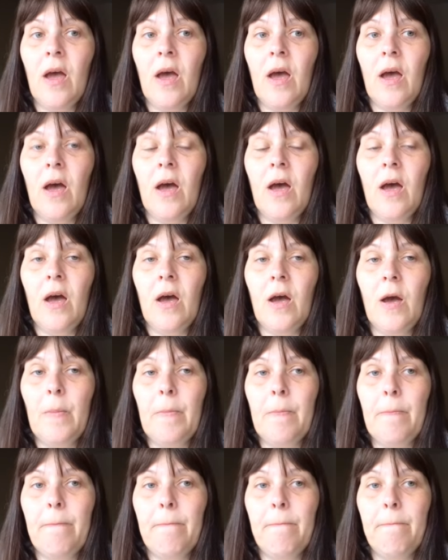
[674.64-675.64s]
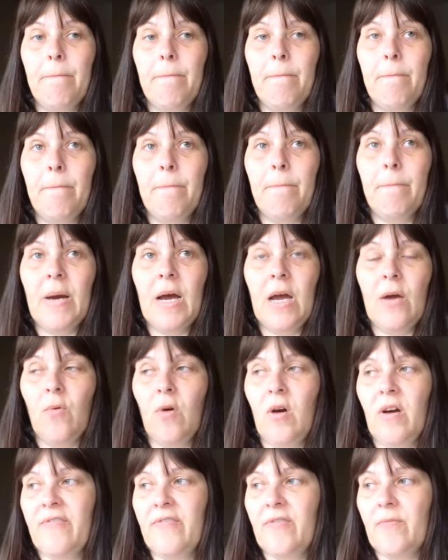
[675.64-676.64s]
I
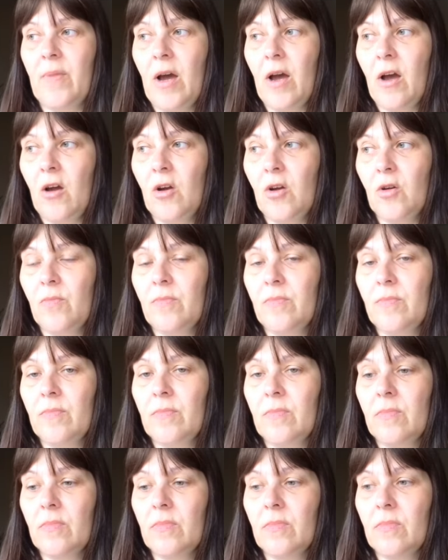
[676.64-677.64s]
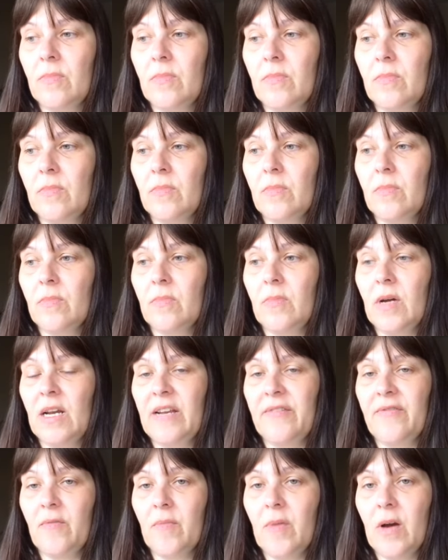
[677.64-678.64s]
work from home. I
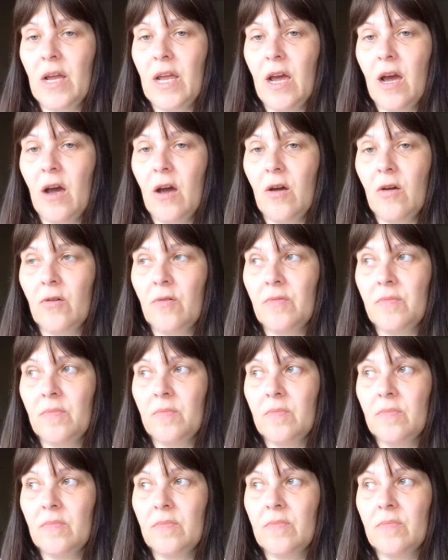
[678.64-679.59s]
live on my own.